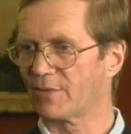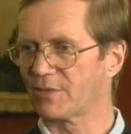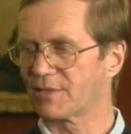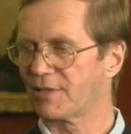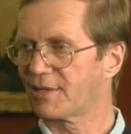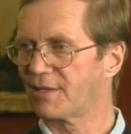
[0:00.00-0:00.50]
I
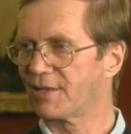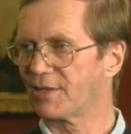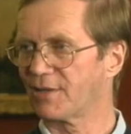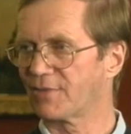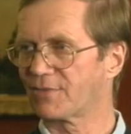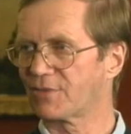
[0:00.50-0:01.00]
was lucky
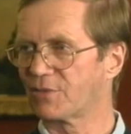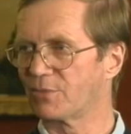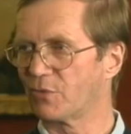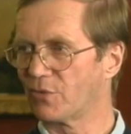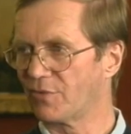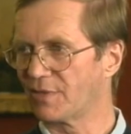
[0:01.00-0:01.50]
enough to
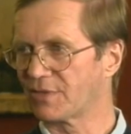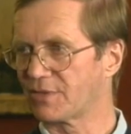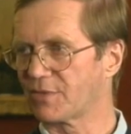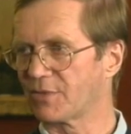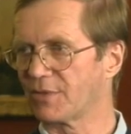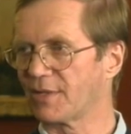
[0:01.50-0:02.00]
move
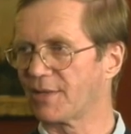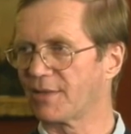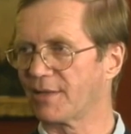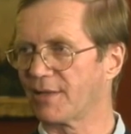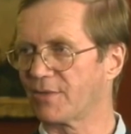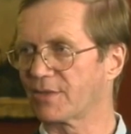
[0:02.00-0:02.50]
into
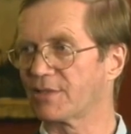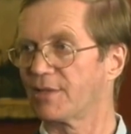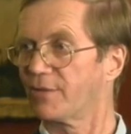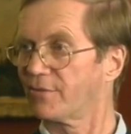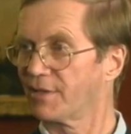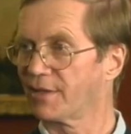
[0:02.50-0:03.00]
another house, a
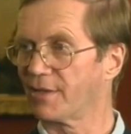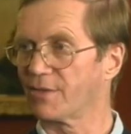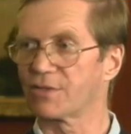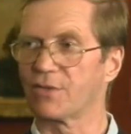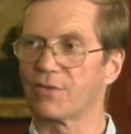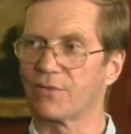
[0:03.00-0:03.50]
lovely
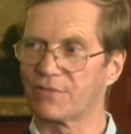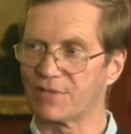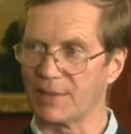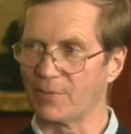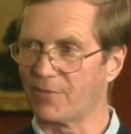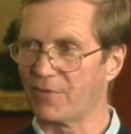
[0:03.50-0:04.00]
house on the
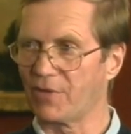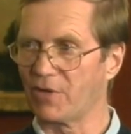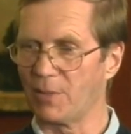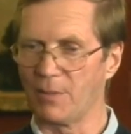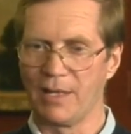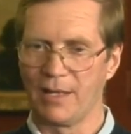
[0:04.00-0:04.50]
same
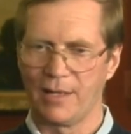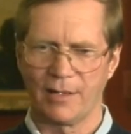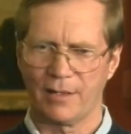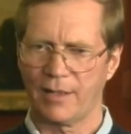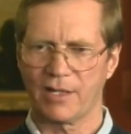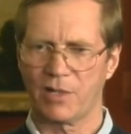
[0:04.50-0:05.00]
farm,
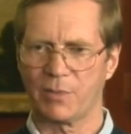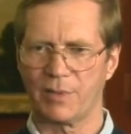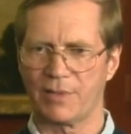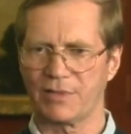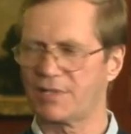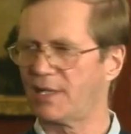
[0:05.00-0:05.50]
like
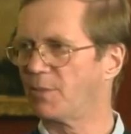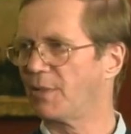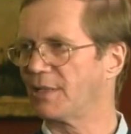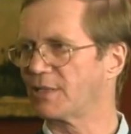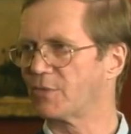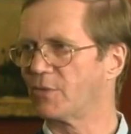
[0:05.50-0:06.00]
about 10
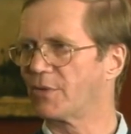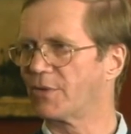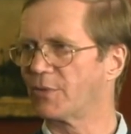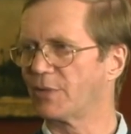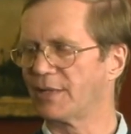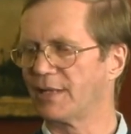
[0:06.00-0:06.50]
minutes walk
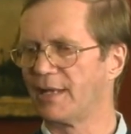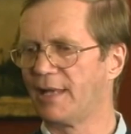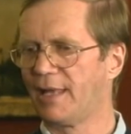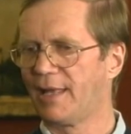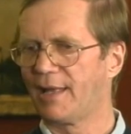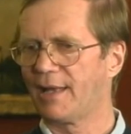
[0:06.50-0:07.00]
away.
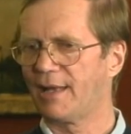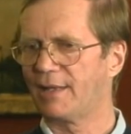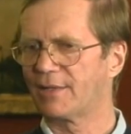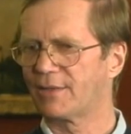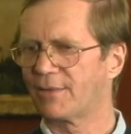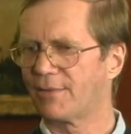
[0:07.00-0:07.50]

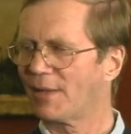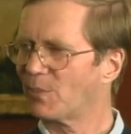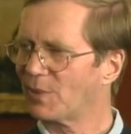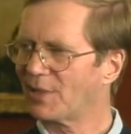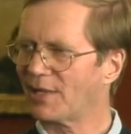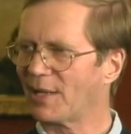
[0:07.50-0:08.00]
And that
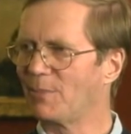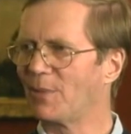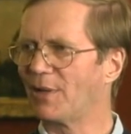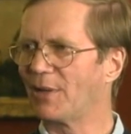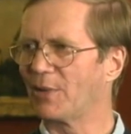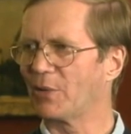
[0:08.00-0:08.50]
became
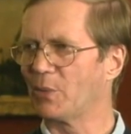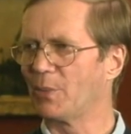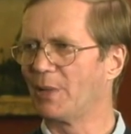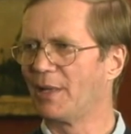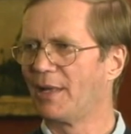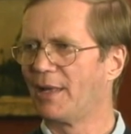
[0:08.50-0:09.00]
my home.
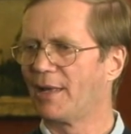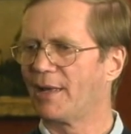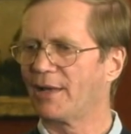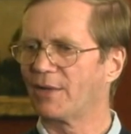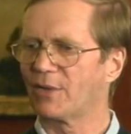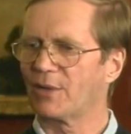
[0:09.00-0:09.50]

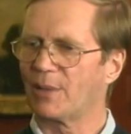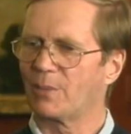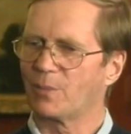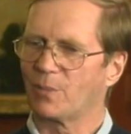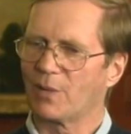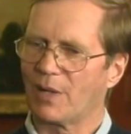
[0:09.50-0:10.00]
And
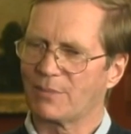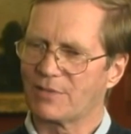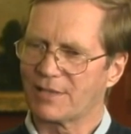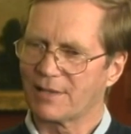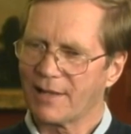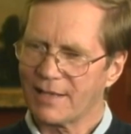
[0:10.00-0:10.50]
I'm
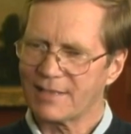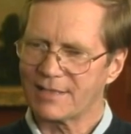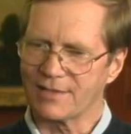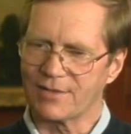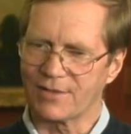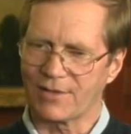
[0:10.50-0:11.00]

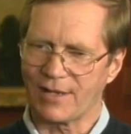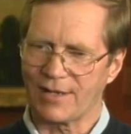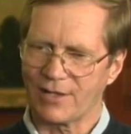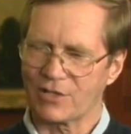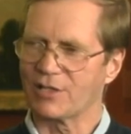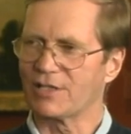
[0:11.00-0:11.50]
delighted that I
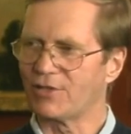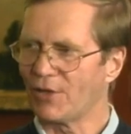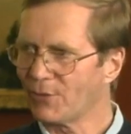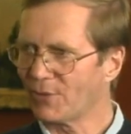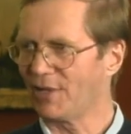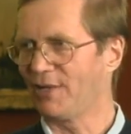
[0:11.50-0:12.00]
actually
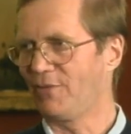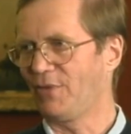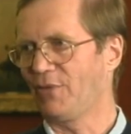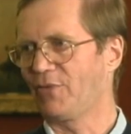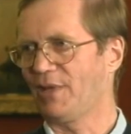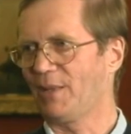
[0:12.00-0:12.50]
don't live in
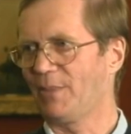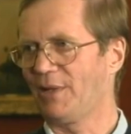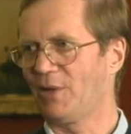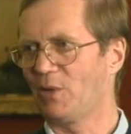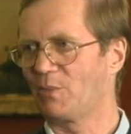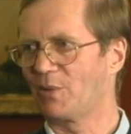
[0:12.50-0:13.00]
the family
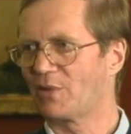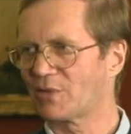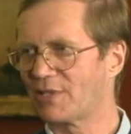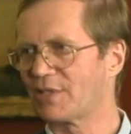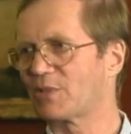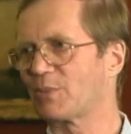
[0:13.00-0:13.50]
home, because
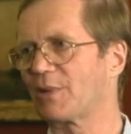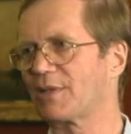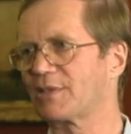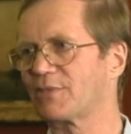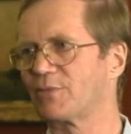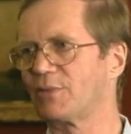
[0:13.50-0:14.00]
that's a
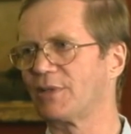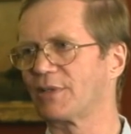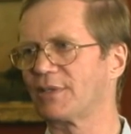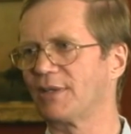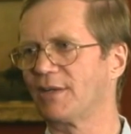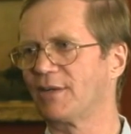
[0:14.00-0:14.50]
place of
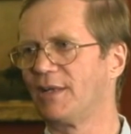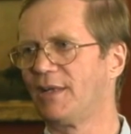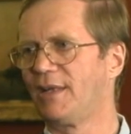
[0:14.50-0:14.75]
work now.